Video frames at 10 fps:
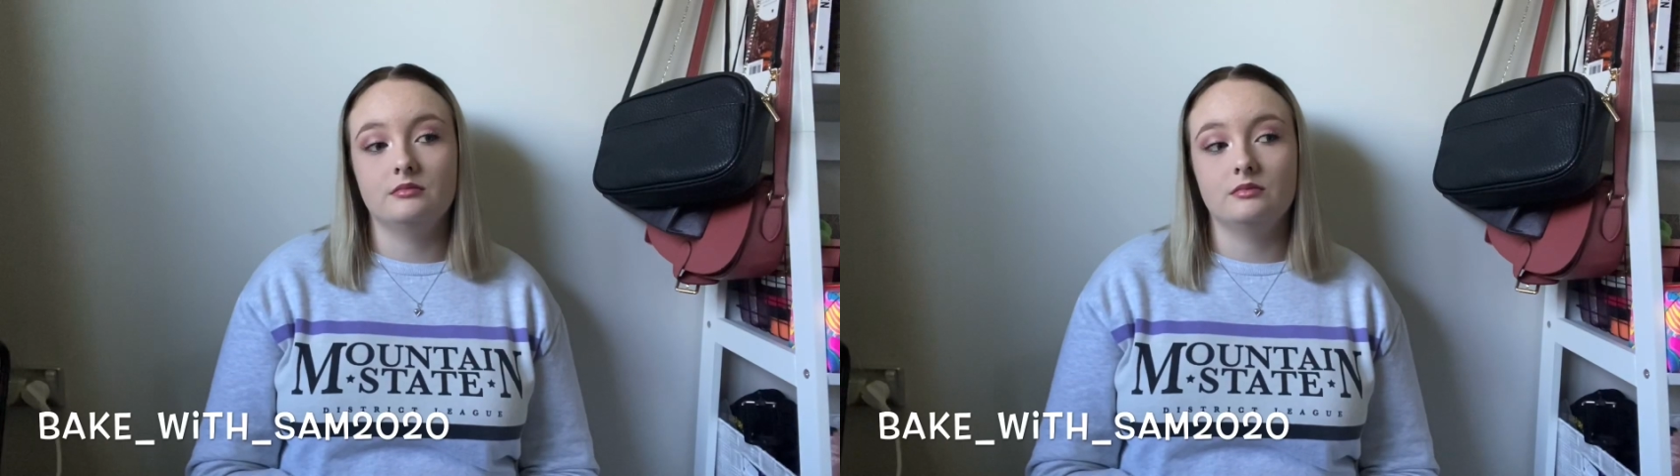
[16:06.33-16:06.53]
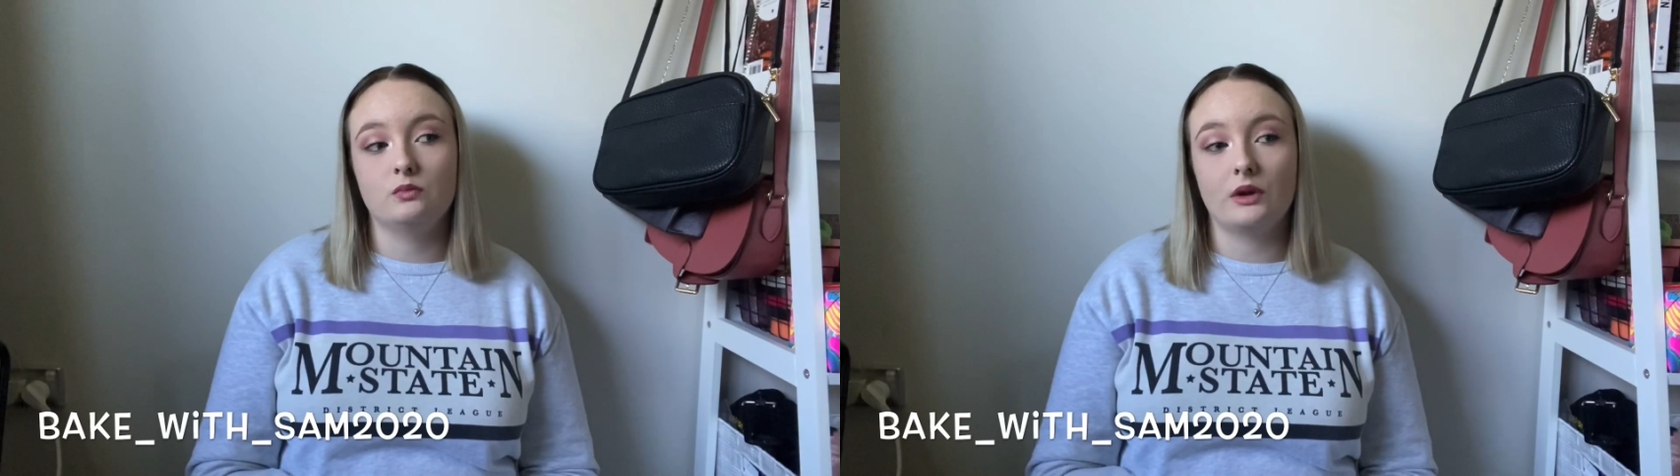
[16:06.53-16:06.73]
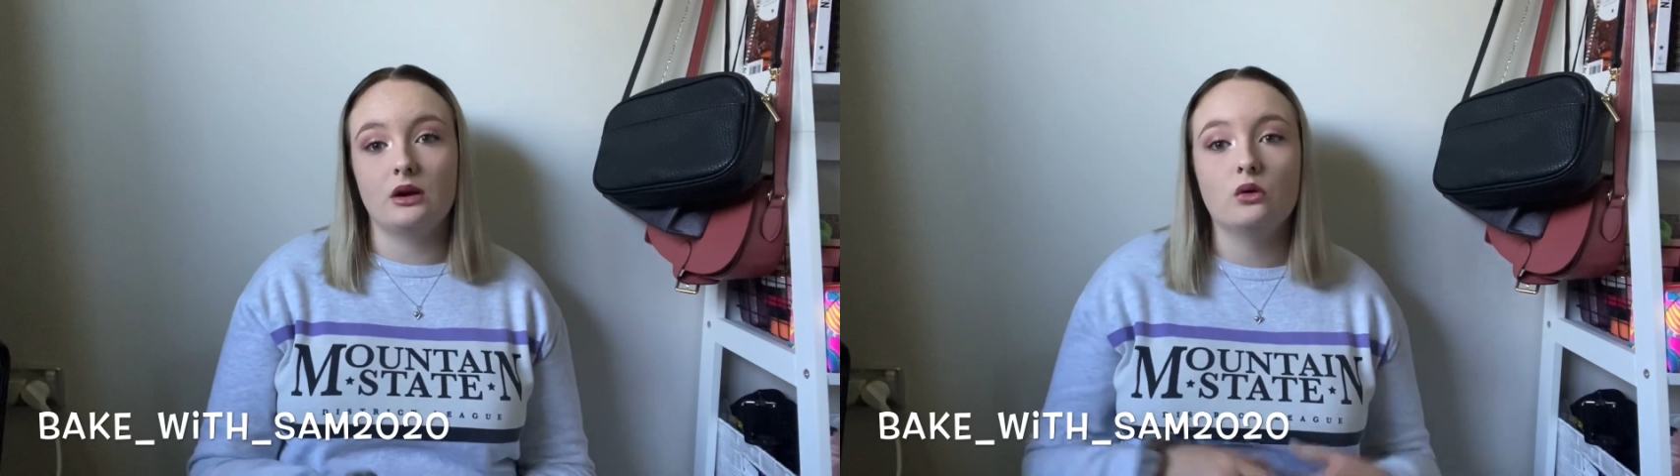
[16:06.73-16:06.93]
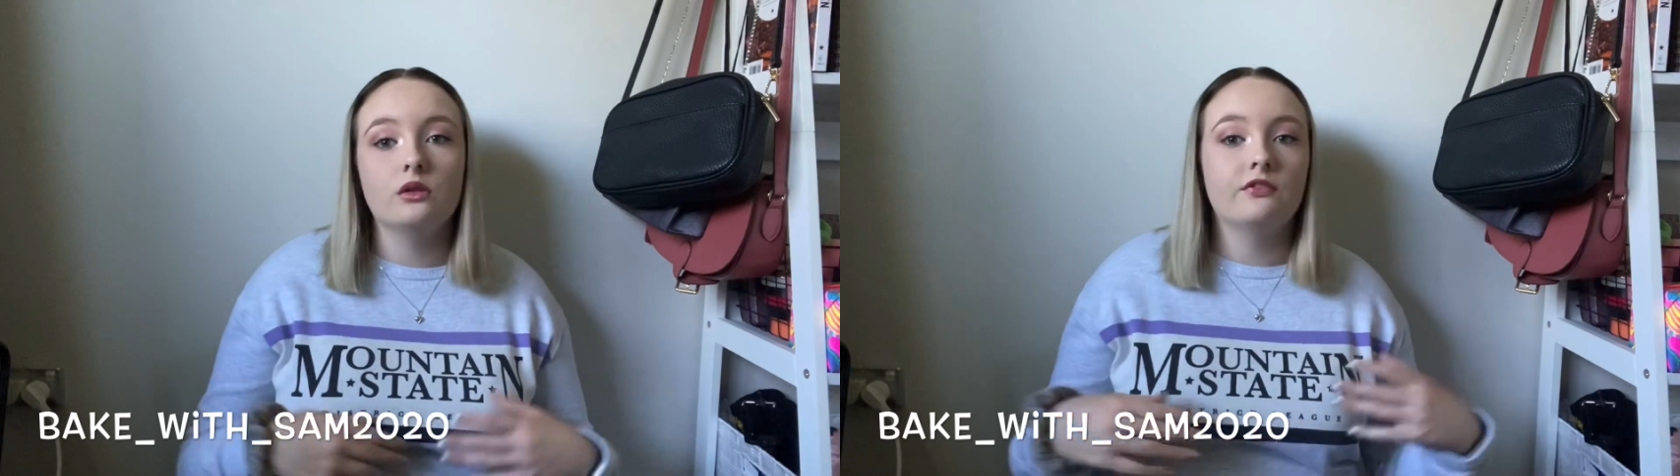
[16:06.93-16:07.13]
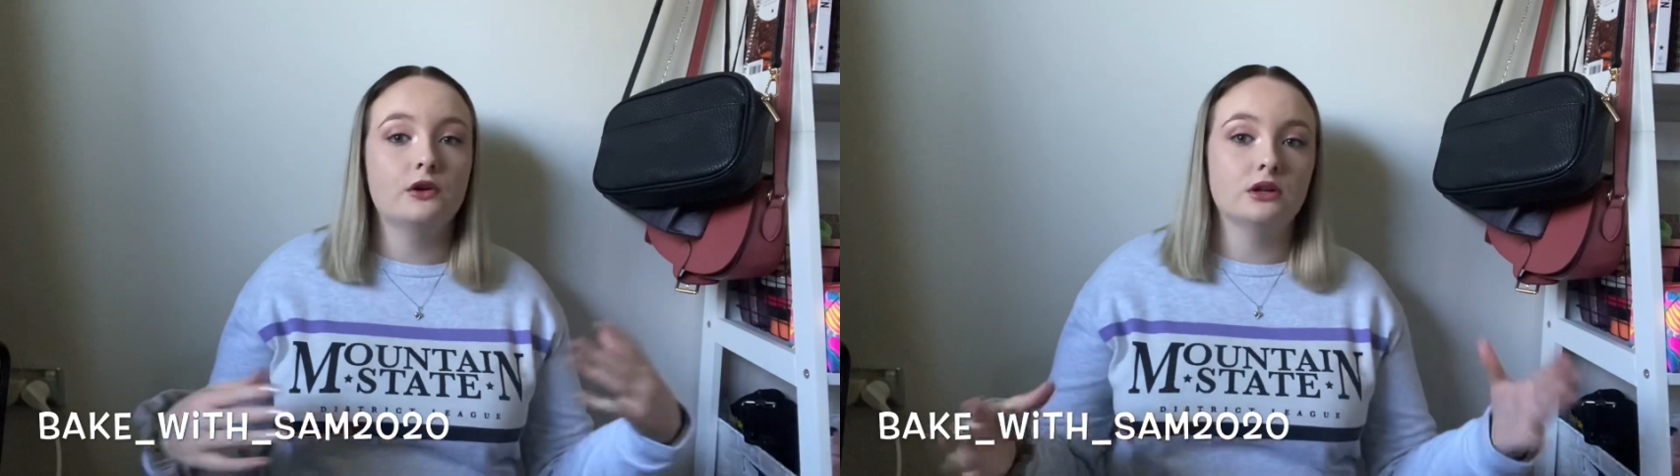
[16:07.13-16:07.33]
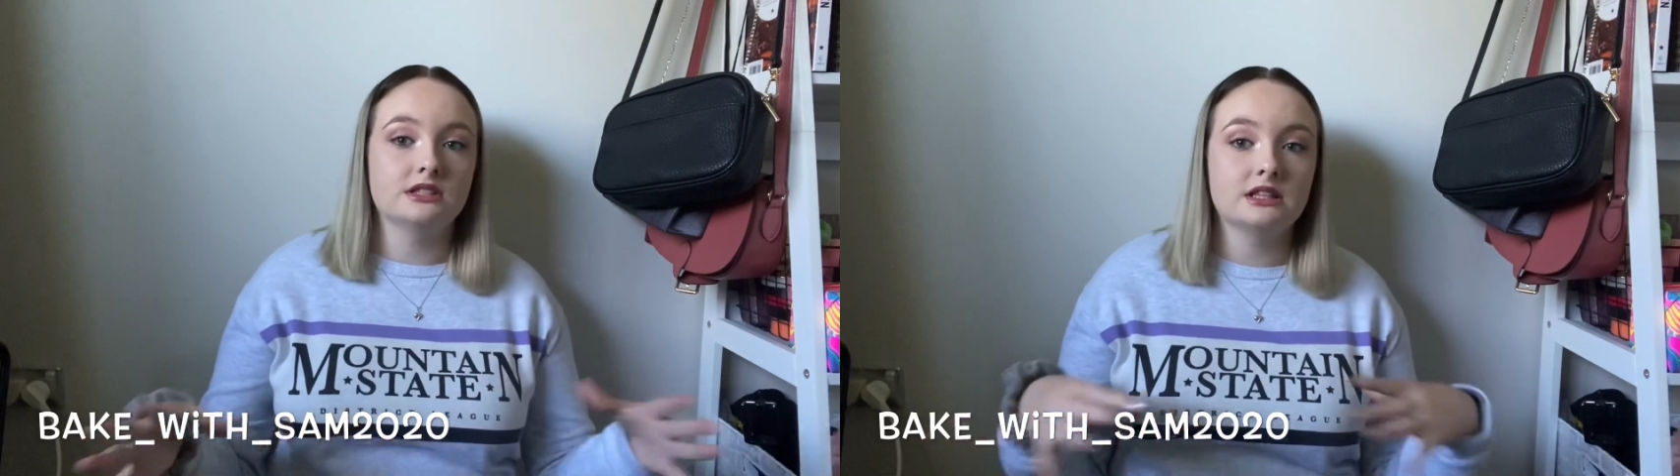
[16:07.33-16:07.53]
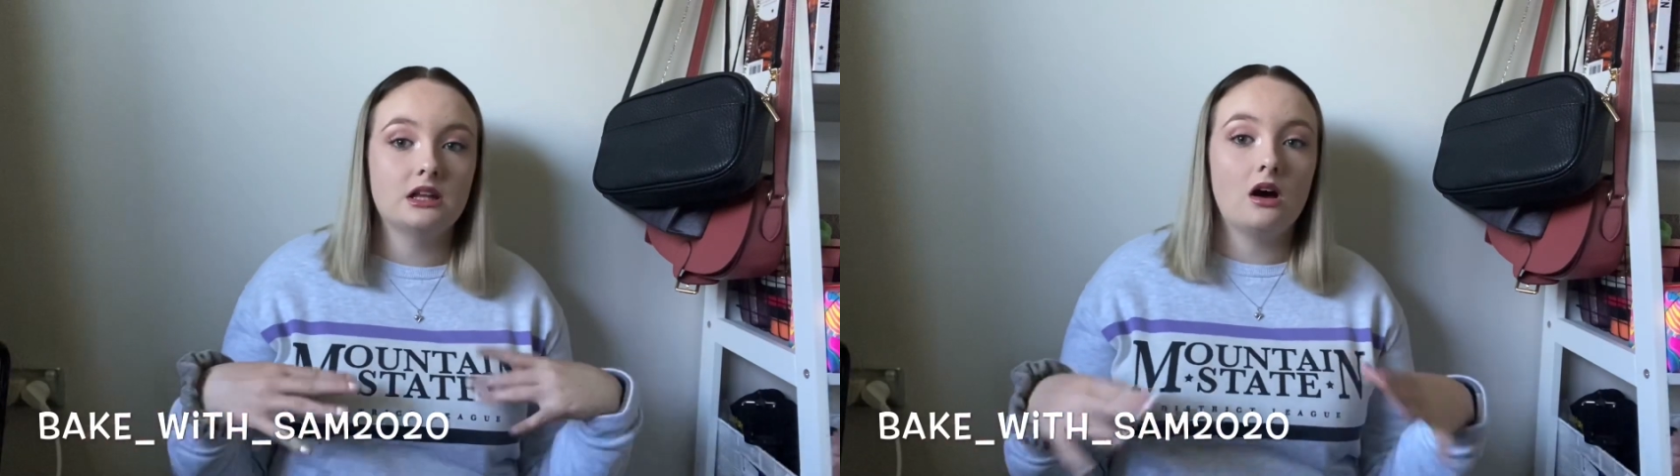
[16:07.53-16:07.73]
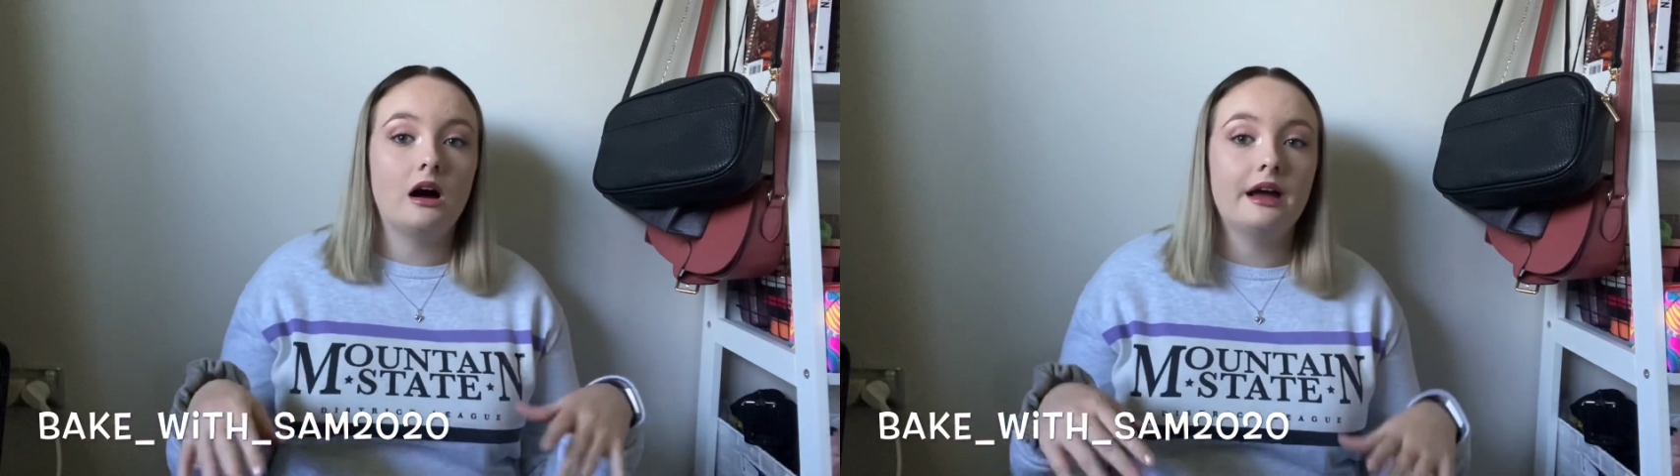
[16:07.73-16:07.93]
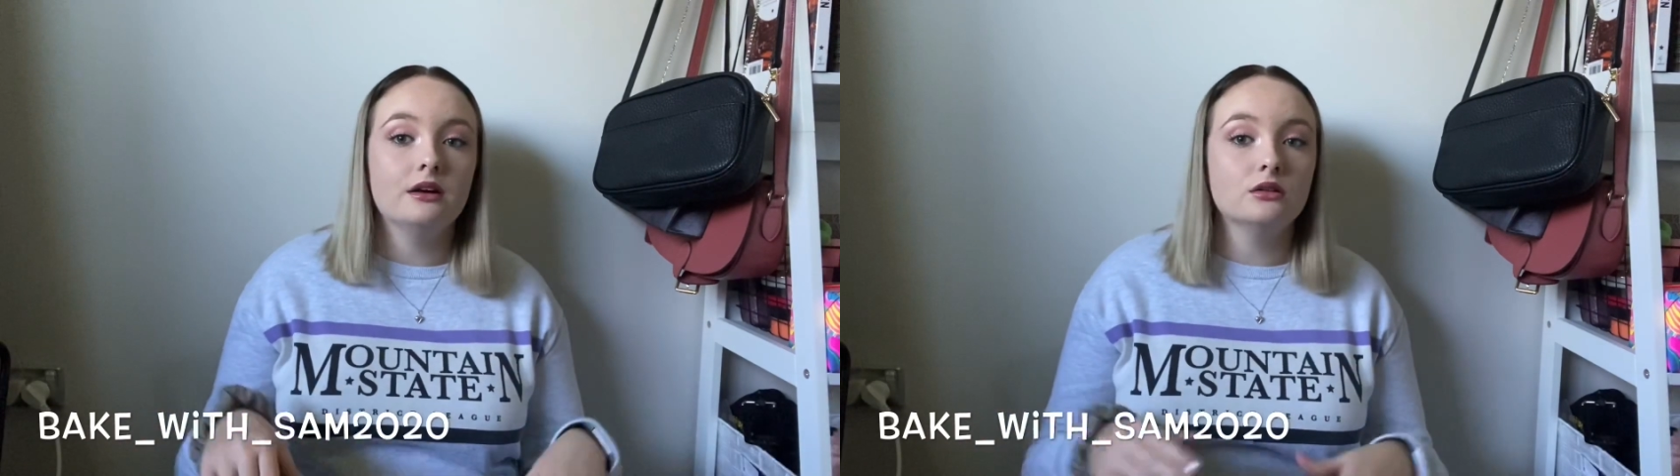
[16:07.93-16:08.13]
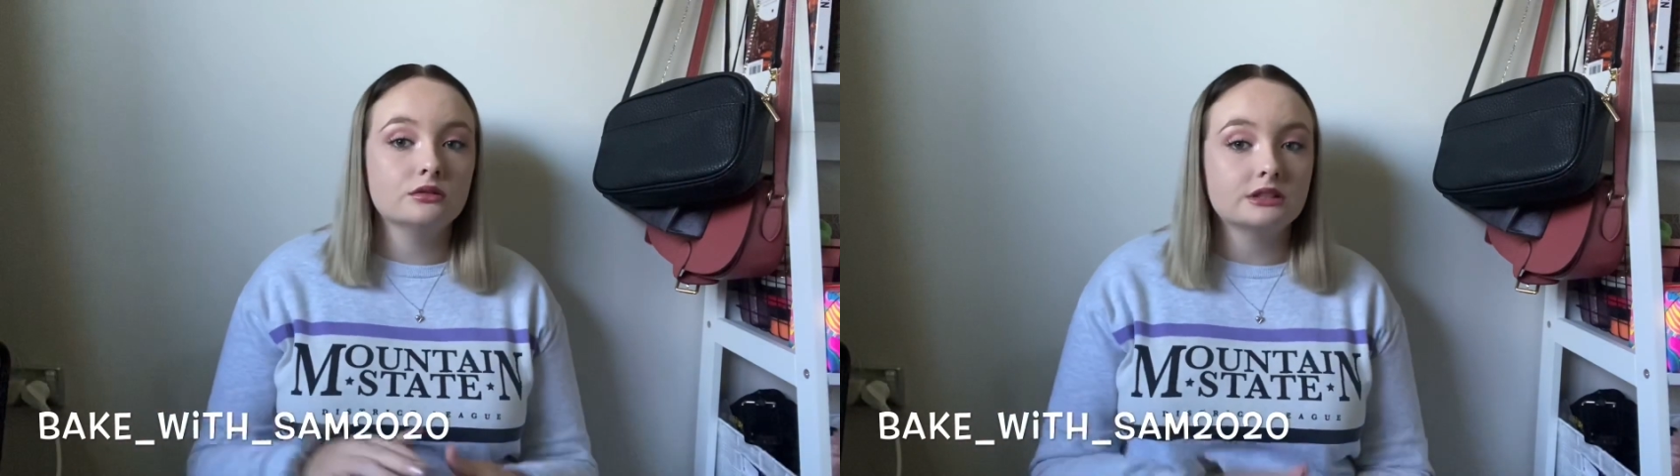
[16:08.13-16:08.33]
where all the food is in the
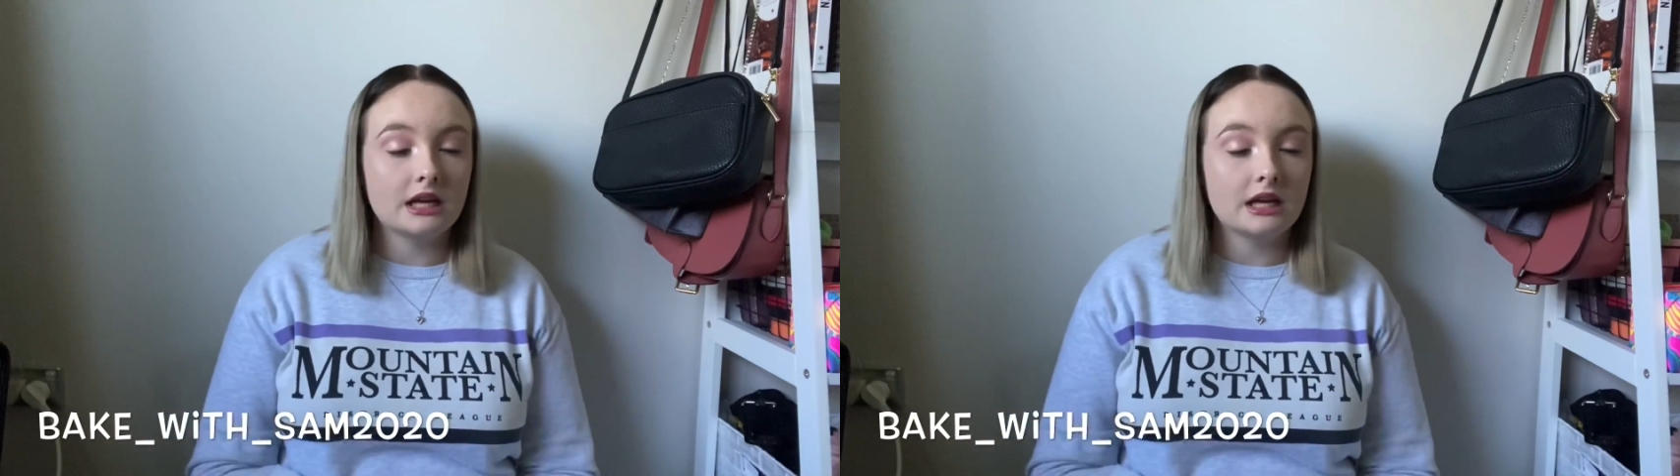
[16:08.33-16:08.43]
aisles.